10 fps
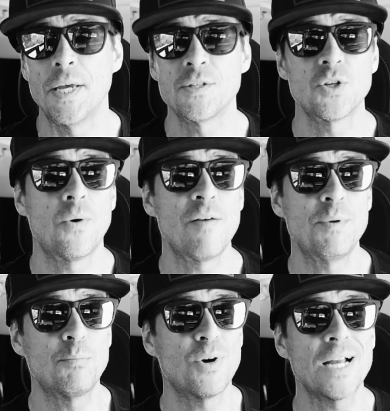And so I've
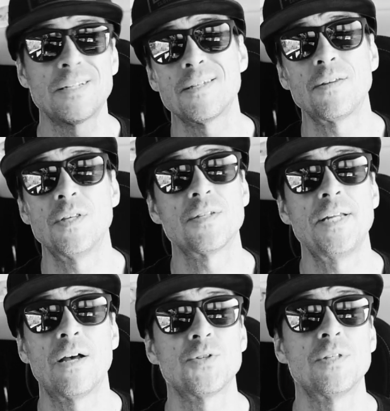been practicing this
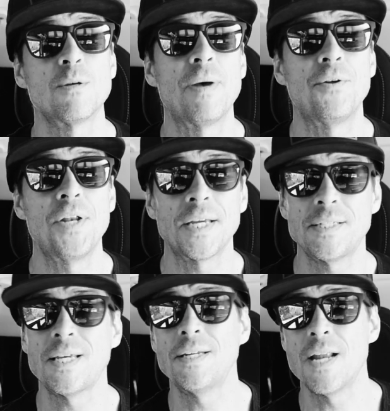now since about
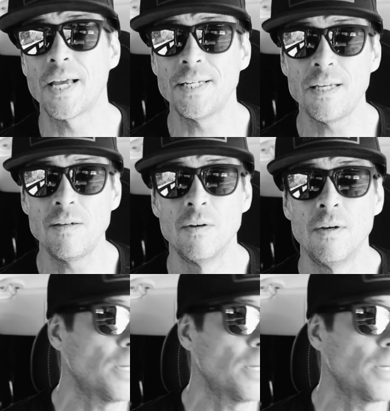1990.